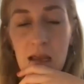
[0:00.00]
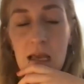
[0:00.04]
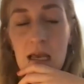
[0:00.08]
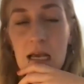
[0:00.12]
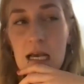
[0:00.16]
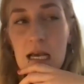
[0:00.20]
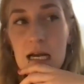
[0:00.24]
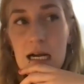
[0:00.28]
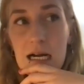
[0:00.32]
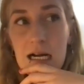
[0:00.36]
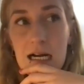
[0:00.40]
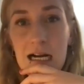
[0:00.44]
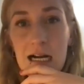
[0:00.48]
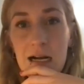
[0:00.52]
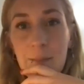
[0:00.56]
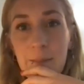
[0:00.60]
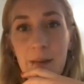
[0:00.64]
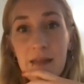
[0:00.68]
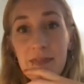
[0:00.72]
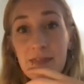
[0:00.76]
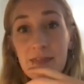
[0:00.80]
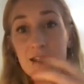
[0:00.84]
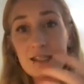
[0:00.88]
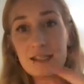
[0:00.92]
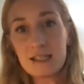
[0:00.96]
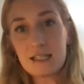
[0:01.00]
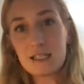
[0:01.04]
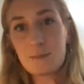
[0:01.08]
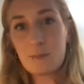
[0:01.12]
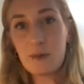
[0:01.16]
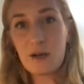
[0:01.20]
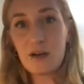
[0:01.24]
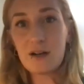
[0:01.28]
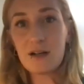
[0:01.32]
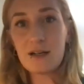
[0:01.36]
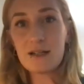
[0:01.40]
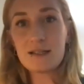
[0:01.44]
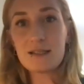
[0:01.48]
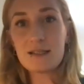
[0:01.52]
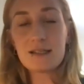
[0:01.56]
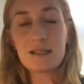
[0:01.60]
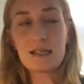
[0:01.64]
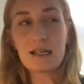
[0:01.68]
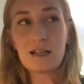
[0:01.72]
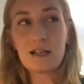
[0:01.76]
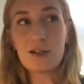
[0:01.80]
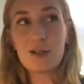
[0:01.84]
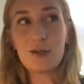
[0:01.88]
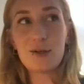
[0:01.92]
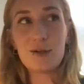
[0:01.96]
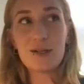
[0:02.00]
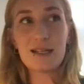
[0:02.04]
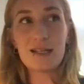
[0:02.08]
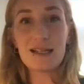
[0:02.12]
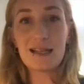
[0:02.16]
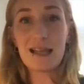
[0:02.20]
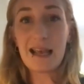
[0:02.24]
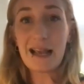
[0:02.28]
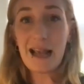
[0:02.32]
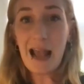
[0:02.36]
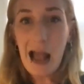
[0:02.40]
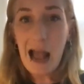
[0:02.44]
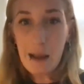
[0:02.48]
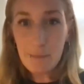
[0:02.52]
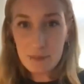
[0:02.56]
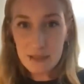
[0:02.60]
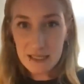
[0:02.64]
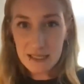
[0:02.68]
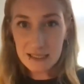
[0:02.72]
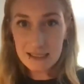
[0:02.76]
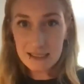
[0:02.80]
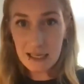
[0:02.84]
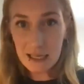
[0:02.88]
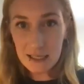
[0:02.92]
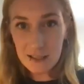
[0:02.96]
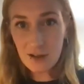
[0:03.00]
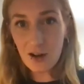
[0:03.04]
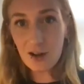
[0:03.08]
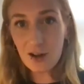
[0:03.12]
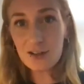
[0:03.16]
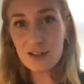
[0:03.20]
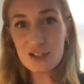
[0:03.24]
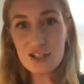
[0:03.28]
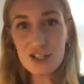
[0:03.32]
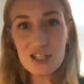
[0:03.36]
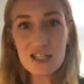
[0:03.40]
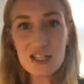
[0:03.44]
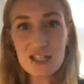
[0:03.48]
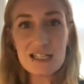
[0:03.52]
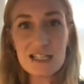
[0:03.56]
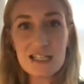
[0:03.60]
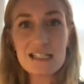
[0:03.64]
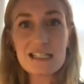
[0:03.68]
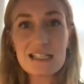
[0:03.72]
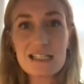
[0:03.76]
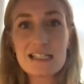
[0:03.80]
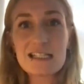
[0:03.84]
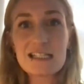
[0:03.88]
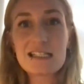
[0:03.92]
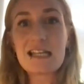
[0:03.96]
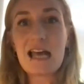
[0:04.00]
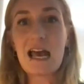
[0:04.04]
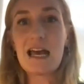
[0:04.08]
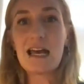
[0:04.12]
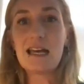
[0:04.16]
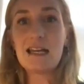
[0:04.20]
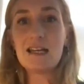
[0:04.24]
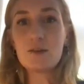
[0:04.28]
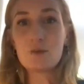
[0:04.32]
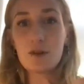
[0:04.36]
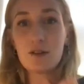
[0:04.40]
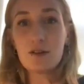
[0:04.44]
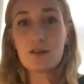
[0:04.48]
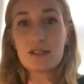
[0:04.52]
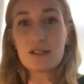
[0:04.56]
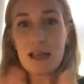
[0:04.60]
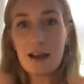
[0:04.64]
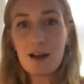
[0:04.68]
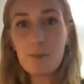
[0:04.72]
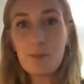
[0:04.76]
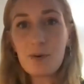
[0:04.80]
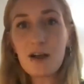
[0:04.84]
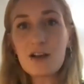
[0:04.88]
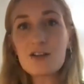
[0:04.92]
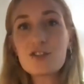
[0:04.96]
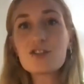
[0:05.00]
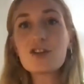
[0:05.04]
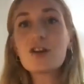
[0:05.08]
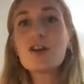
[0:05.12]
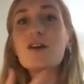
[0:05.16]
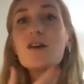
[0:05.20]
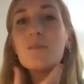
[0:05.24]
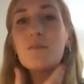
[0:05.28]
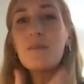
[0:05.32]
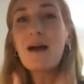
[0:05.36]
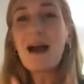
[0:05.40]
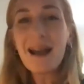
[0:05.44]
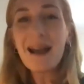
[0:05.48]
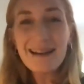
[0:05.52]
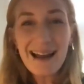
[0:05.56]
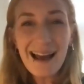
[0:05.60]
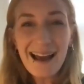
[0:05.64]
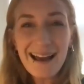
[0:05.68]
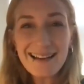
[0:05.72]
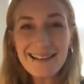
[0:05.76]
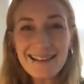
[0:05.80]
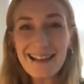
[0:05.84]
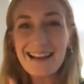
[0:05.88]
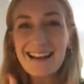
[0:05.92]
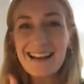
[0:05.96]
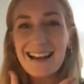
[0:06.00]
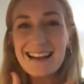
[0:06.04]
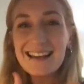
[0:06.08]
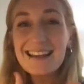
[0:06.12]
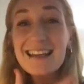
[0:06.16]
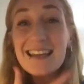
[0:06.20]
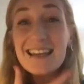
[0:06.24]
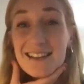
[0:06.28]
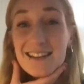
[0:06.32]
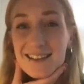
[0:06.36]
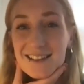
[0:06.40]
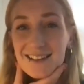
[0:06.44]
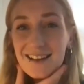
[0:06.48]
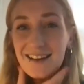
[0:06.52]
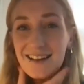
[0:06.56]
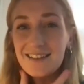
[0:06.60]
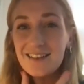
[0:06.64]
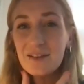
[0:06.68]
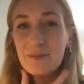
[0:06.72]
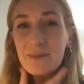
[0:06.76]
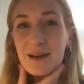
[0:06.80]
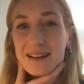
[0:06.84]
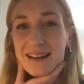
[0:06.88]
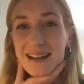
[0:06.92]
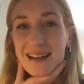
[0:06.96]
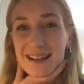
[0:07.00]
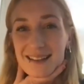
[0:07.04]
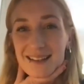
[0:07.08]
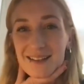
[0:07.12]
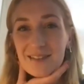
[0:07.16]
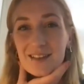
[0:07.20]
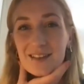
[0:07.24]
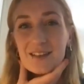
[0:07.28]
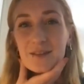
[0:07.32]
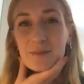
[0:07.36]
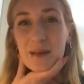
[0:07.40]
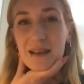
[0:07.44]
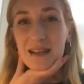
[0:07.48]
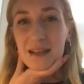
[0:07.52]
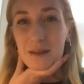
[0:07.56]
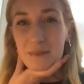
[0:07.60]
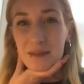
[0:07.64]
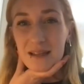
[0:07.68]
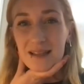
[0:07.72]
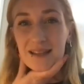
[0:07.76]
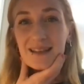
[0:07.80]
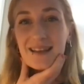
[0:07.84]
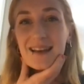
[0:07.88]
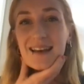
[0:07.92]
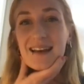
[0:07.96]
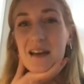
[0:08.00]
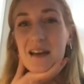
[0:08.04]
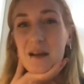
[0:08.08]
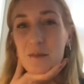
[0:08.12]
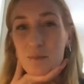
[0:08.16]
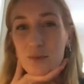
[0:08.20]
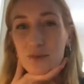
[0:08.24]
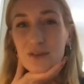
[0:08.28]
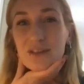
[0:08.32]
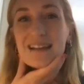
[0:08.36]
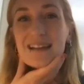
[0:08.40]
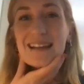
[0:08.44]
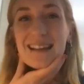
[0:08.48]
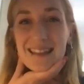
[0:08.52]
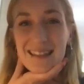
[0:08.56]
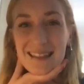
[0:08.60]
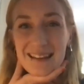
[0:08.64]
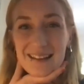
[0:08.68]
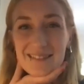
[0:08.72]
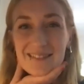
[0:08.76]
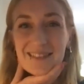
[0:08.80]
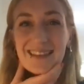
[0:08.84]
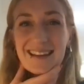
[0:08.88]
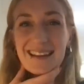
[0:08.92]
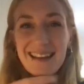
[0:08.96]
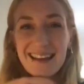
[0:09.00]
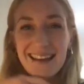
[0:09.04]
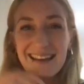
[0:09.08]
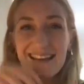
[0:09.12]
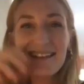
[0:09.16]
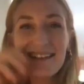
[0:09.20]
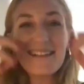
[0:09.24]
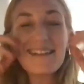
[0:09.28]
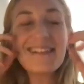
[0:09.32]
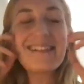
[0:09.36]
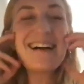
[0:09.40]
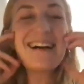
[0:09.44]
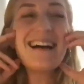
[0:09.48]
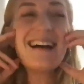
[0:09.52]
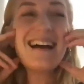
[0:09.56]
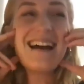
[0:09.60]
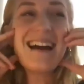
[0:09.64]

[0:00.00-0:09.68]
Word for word: And this experience included like haptic technologies and where there's air pressure. Mine had like a gill under my neck that was making me breathe like with a gill.